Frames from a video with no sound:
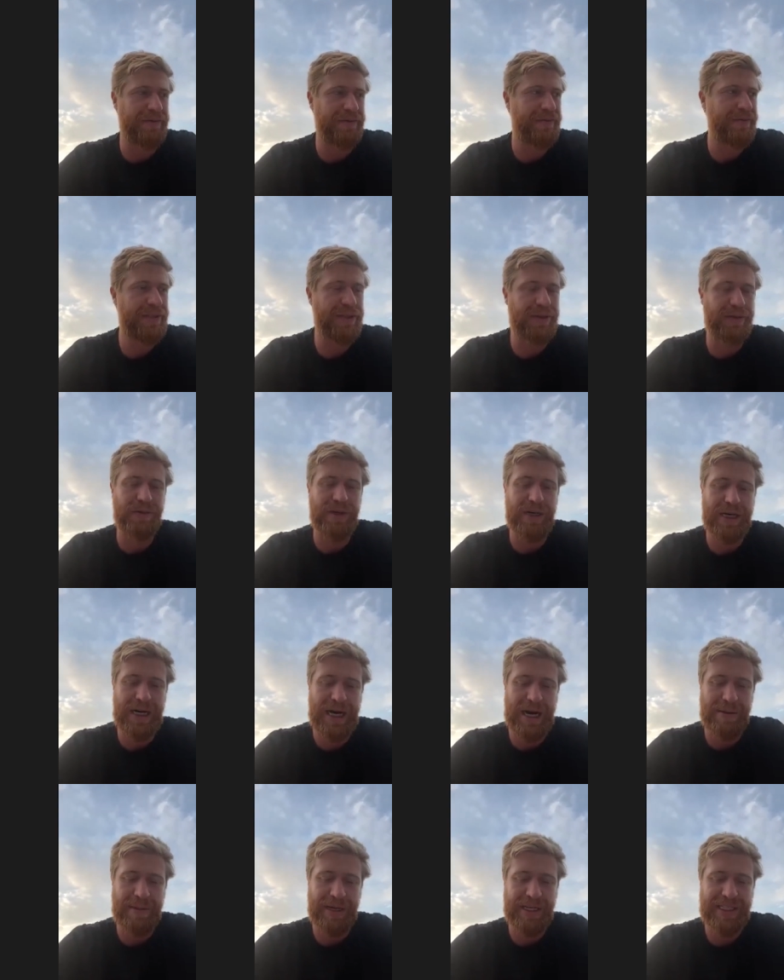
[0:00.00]
So uh,
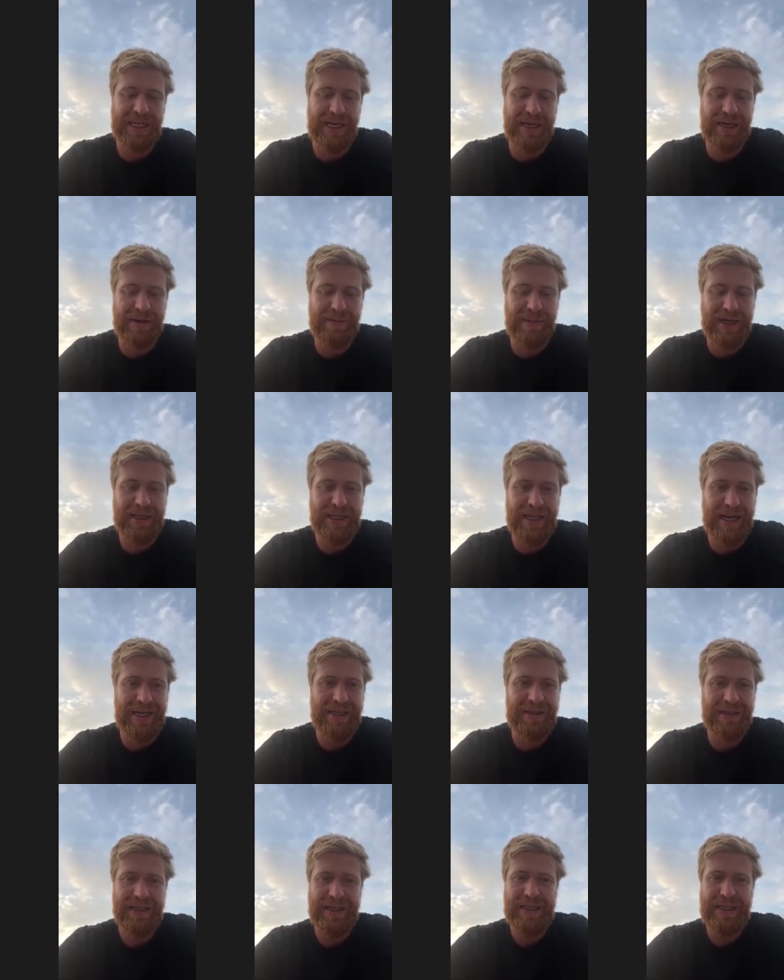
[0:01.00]
I'm excited about that.